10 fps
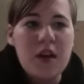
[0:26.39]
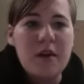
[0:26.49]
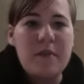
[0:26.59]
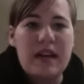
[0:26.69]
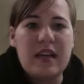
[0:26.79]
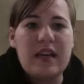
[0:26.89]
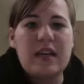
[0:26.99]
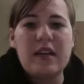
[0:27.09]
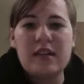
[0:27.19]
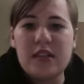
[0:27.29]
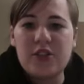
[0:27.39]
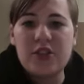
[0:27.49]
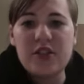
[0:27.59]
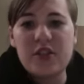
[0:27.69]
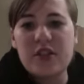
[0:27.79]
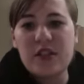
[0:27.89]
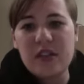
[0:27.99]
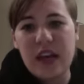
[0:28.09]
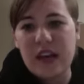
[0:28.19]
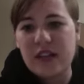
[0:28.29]
many teachers
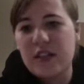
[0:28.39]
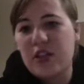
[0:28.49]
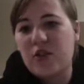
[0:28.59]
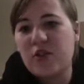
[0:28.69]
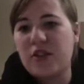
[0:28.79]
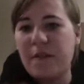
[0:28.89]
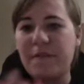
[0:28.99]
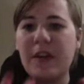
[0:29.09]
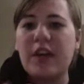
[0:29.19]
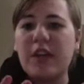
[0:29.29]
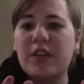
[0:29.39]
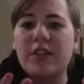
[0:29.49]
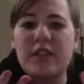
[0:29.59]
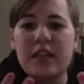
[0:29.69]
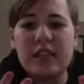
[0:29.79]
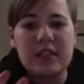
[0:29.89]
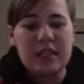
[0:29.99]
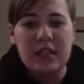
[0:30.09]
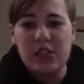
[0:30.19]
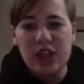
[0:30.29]
like to use their fingers to
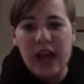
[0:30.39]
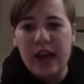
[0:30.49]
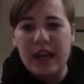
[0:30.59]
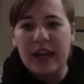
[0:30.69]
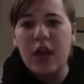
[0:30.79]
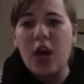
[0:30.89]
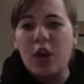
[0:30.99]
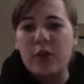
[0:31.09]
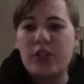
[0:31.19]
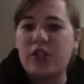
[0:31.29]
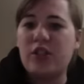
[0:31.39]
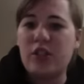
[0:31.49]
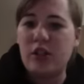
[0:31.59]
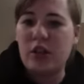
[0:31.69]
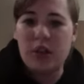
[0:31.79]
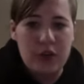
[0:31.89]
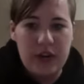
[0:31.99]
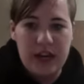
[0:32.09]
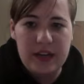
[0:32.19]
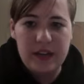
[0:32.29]
teach adding, which is a
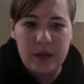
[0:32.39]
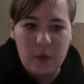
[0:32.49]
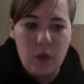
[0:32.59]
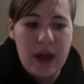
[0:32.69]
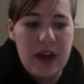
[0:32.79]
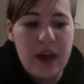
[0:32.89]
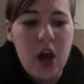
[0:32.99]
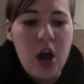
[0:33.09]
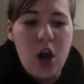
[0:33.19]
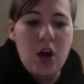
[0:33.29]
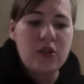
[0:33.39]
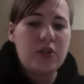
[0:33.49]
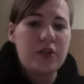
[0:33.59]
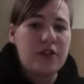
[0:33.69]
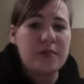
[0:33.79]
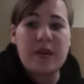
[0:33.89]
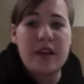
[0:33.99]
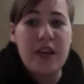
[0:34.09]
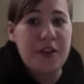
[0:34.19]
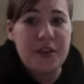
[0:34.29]
great way. Also, there's
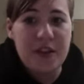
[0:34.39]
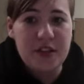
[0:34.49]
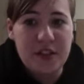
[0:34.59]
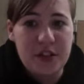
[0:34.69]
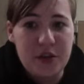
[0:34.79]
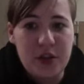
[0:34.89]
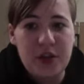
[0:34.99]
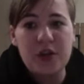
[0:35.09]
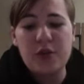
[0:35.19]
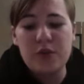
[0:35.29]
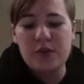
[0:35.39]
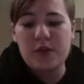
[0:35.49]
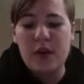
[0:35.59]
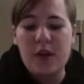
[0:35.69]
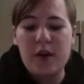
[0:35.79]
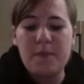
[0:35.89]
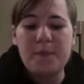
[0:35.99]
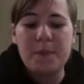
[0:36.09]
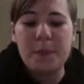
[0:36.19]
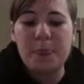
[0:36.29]
many other things that you can use.
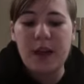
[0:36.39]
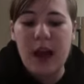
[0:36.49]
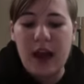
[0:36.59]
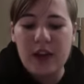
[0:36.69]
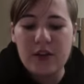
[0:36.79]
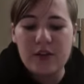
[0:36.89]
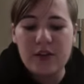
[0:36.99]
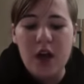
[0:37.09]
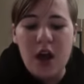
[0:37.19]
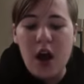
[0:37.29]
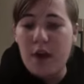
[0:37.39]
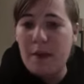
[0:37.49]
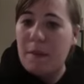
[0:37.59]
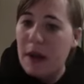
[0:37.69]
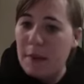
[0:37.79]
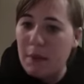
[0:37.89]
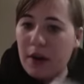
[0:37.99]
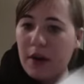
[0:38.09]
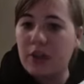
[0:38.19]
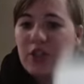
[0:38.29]
I use on my
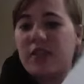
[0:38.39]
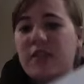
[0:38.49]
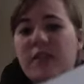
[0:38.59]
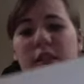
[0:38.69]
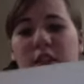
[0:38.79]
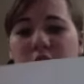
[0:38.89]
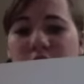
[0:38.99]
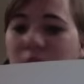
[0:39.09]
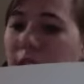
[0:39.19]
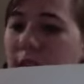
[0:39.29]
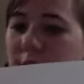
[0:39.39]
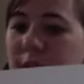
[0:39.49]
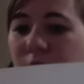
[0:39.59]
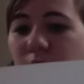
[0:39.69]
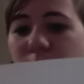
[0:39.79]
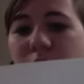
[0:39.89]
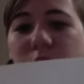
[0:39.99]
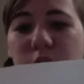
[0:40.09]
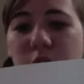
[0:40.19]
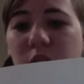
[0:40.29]
paper just little dots that you can
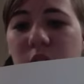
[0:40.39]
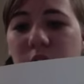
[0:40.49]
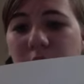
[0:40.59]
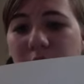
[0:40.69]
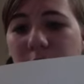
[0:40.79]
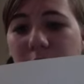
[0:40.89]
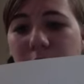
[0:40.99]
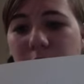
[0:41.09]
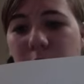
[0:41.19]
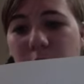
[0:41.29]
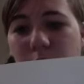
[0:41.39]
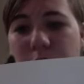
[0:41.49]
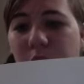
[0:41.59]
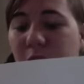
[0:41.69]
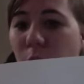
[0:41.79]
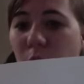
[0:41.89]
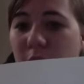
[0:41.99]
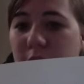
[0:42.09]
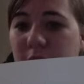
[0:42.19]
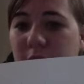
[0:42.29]
use that if you have
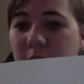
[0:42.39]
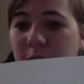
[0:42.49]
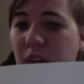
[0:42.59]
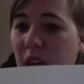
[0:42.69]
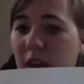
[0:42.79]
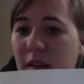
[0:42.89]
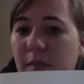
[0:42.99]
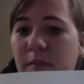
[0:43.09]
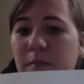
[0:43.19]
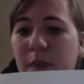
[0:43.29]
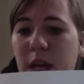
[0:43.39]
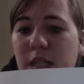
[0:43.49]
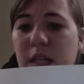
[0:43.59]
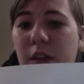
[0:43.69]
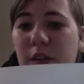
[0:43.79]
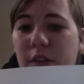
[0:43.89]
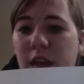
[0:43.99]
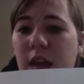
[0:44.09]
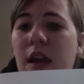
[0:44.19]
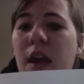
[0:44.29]
one thing plus another
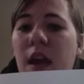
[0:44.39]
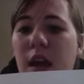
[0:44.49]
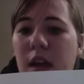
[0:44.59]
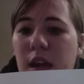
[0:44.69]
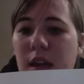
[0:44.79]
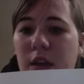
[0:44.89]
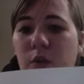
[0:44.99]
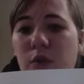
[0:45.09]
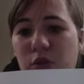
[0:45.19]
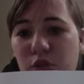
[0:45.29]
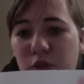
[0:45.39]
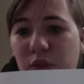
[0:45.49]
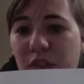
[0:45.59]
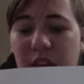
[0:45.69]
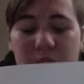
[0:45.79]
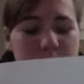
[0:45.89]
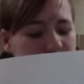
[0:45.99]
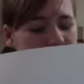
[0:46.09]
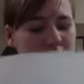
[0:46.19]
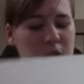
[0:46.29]
thing, it equals two
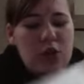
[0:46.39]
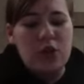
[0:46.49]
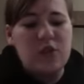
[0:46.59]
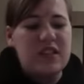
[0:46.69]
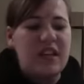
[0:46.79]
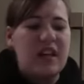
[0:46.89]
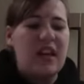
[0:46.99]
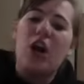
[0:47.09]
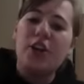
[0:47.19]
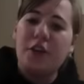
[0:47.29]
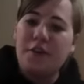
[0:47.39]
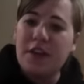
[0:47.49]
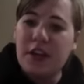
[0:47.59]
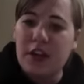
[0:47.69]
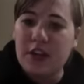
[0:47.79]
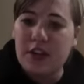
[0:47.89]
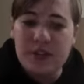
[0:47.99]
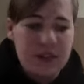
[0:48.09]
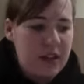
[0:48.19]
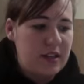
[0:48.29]
things. Using it on your fingers
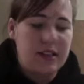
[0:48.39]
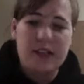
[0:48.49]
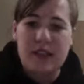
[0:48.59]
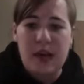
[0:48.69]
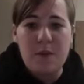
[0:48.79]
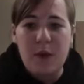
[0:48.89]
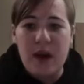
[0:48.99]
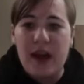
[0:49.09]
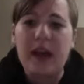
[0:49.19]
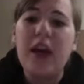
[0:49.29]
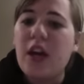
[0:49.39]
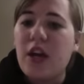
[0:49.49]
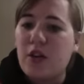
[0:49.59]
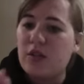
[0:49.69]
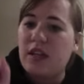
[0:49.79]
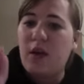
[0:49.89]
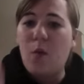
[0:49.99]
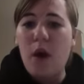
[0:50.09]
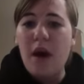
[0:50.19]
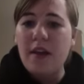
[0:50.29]
is the same way. Using
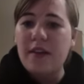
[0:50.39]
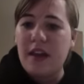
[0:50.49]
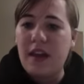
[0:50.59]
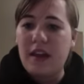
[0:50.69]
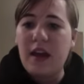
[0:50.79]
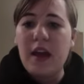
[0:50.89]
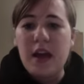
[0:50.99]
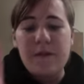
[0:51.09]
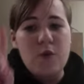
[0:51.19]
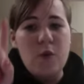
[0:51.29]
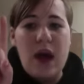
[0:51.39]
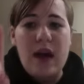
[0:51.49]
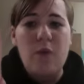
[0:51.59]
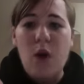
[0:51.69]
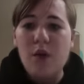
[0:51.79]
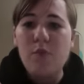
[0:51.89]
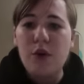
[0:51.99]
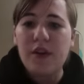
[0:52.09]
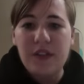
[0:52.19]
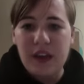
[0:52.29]
one thing, if you add one
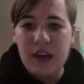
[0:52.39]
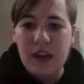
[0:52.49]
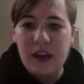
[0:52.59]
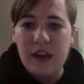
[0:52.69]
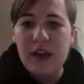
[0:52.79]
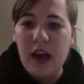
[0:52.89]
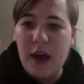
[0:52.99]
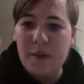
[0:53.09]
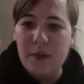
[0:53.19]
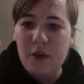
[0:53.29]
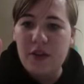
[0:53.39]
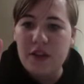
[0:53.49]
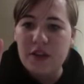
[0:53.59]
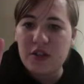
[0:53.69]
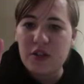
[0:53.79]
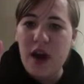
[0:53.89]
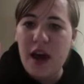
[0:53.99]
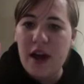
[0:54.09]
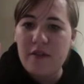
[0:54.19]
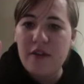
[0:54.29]
more thing, how many more things do you
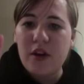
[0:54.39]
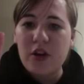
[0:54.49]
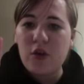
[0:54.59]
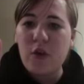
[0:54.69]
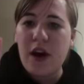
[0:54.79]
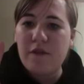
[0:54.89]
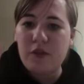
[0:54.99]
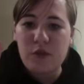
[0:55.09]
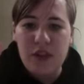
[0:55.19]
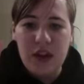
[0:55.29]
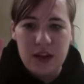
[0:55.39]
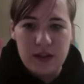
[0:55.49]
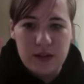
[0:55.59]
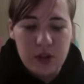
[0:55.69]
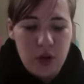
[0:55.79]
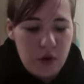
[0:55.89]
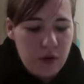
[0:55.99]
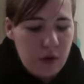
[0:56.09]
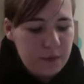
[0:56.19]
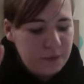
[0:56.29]
have? You have two things total.